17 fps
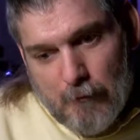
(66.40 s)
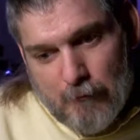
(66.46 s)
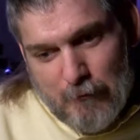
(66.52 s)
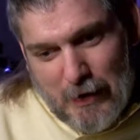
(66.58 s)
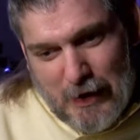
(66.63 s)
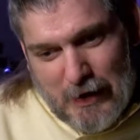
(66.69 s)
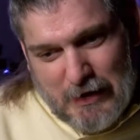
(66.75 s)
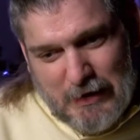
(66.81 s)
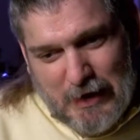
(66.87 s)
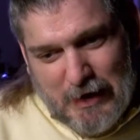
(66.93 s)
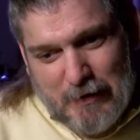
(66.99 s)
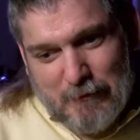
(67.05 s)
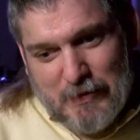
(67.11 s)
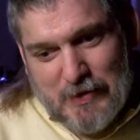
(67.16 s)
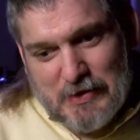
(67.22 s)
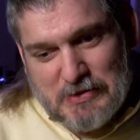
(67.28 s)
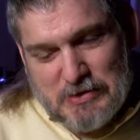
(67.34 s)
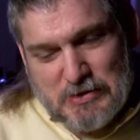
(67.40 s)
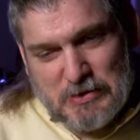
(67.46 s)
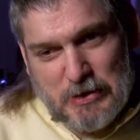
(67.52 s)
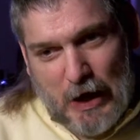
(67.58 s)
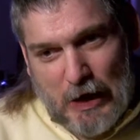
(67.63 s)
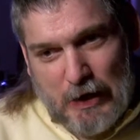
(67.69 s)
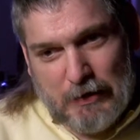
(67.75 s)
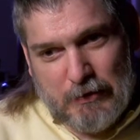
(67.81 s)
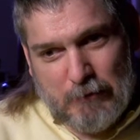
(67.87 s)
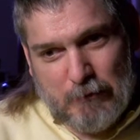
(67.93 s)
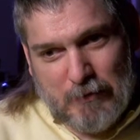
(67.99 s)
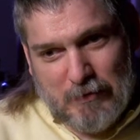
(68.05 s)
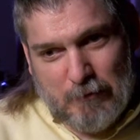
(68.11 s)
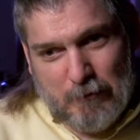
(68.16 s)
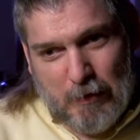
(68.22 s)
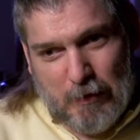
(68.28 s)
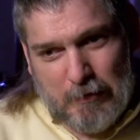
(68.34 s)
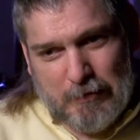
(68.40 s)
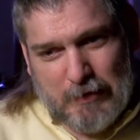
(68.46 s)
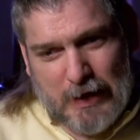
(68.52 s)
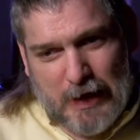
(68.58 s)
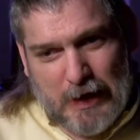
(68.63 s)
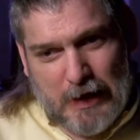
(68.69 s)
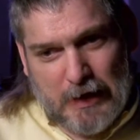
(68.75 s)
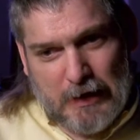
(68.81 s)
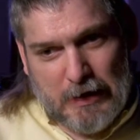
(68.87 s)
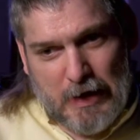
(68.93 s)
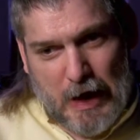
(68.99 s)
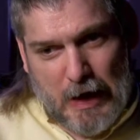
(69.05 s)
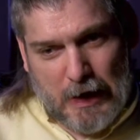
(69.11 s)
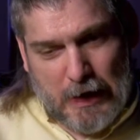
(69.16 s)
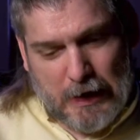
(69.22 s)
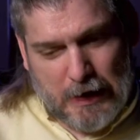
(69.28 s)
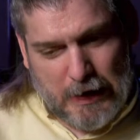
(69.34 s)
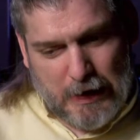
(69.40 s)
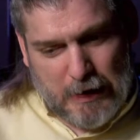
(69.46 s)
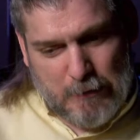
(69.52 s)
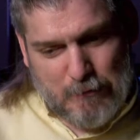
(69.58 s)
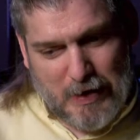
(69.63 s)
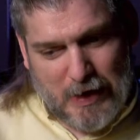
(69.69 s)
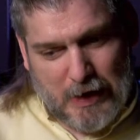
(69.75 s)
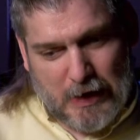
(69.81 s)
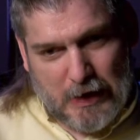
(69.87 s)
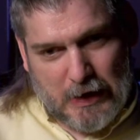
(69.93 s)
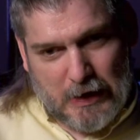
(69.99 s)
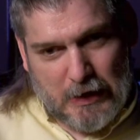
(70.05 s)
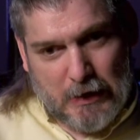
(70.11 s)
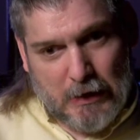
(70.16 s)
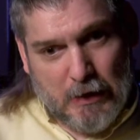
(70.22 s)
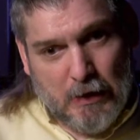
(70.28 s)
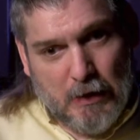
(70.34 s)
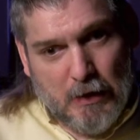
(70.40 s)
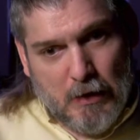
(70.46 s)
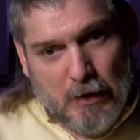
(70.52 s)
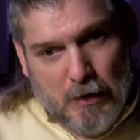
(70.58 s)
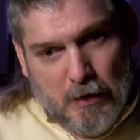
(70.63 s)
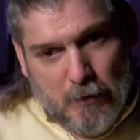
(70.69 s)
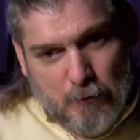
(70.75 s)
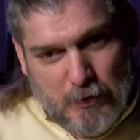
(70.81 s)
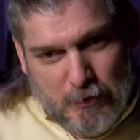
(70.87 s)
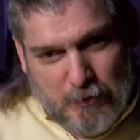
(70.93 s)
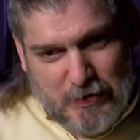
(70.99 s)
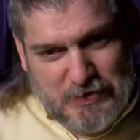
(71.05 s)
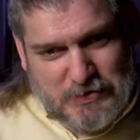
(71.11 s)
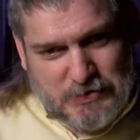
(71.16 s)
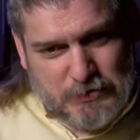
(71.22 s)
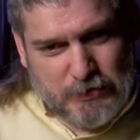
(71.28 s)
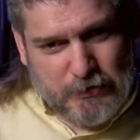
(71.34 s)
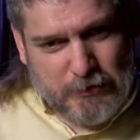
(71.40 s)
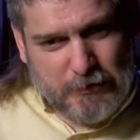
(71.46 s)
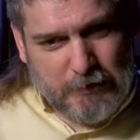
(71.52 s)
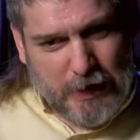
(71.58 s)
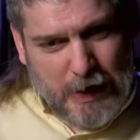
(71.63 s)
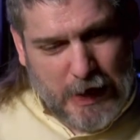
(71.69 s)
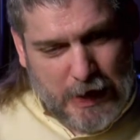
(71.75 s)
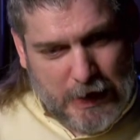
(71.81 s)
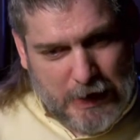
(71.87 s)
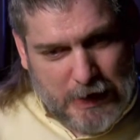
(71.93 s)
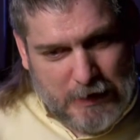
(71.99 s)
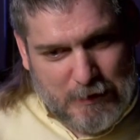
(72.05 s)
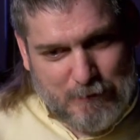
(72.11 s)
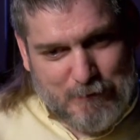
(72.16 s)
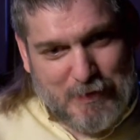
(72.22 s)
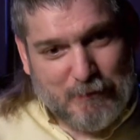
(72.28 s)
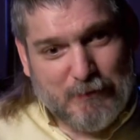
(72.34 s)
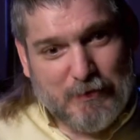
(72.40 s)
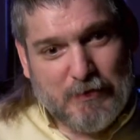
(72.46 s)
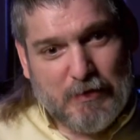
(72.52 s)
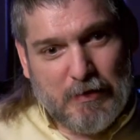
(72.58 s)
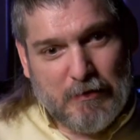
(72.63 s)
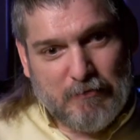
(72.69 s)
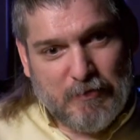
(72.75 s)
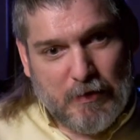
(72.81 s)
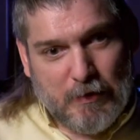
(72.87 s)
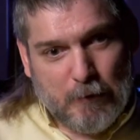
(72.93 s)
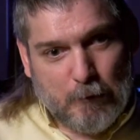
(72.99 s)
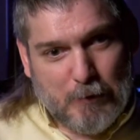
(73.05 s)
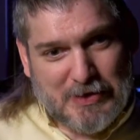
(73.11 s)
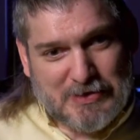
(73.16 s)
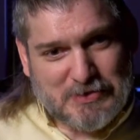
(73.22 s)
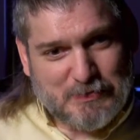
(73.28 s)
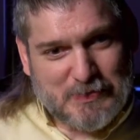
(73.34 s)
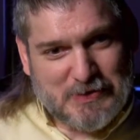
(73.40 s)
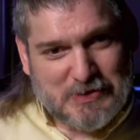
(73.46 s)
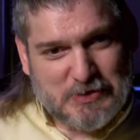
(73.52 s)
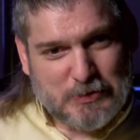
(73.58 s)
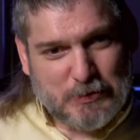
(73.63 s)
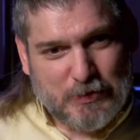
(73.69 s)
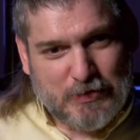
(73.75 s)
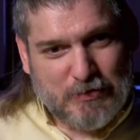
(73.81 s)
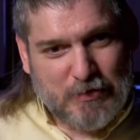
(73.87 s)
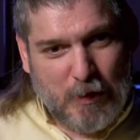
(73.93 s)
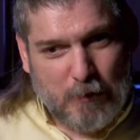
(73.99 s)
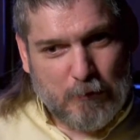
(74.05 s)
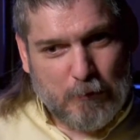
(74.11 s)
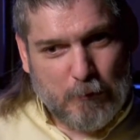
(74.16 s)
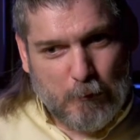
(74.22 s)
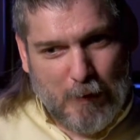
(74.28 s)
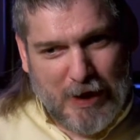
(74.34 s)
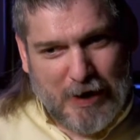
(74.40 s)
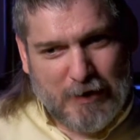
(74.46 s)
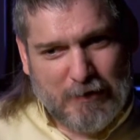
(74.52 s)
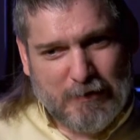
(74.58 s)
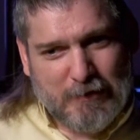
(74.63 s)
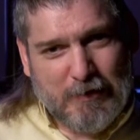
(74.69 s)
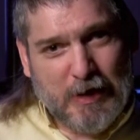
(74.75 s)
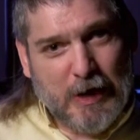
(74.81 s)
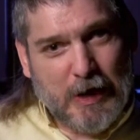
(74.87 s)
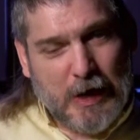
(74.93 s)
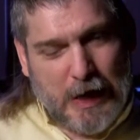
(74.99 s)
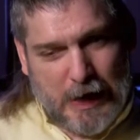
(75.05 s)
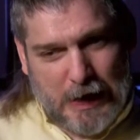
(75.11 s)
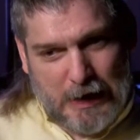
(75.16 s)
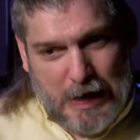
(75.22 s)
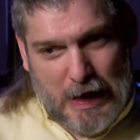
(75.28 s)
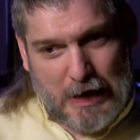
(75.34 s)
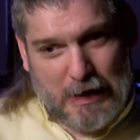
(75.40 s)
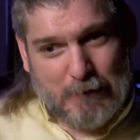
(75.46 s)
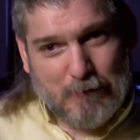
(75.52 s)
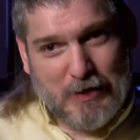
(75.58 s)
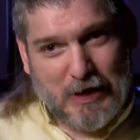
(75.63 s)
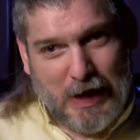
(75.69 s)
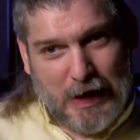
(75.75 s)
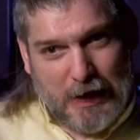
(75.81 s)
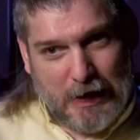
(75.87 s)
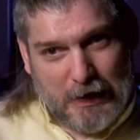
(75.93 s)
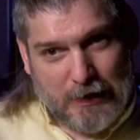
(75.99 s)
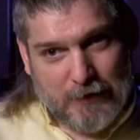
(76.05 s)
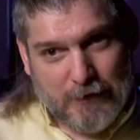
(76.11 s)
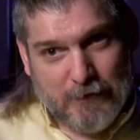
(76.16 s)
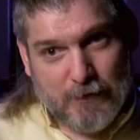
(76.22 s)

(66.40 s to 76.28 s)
My name is John Greenwald, and I am a parishioner and a member of the Westminster Adult Choir, and I am gay.